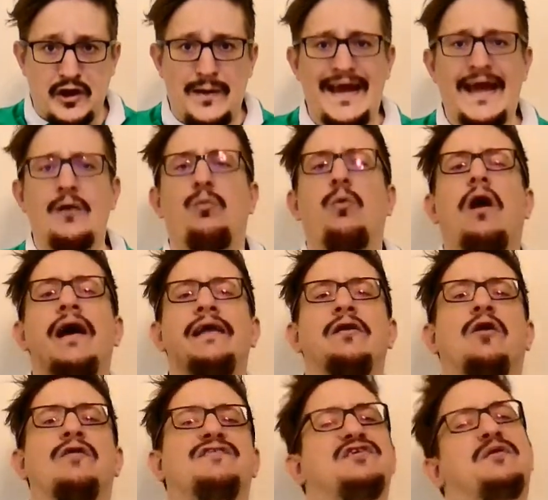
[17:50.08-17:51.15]
here, why
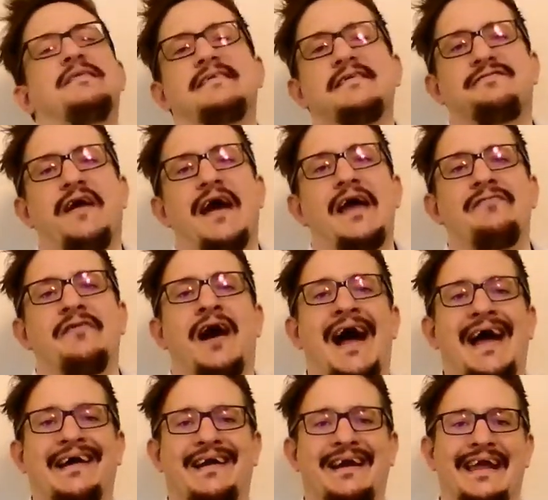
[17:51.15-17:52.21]
not do us a favour
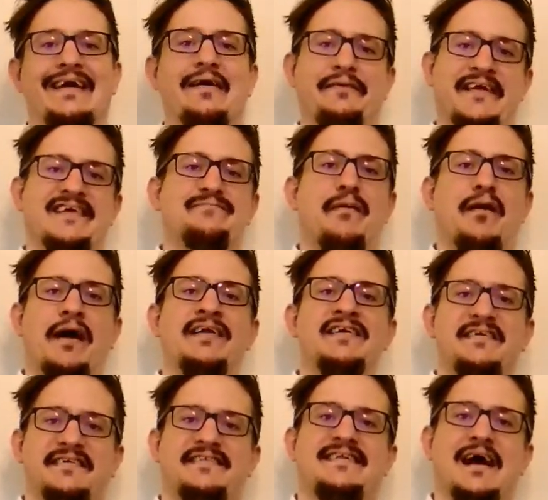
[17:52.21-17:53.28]
and click on this button
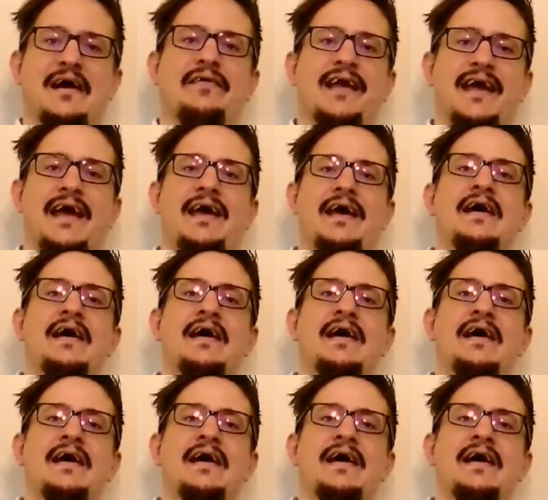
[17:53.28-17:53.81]
just down here